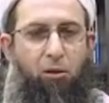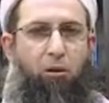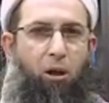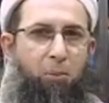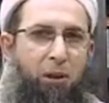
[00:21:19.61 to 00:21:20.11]

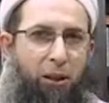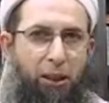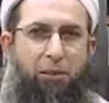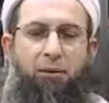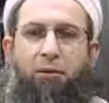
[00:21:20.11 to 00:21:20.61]

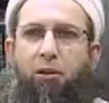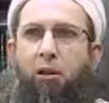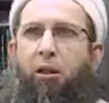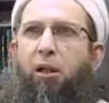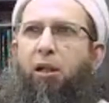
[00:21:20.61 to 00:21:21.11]
commonly
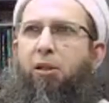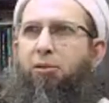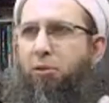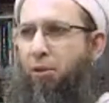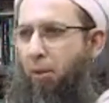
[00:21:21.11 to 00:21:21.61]

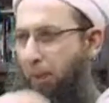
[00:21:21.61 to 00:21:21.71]
is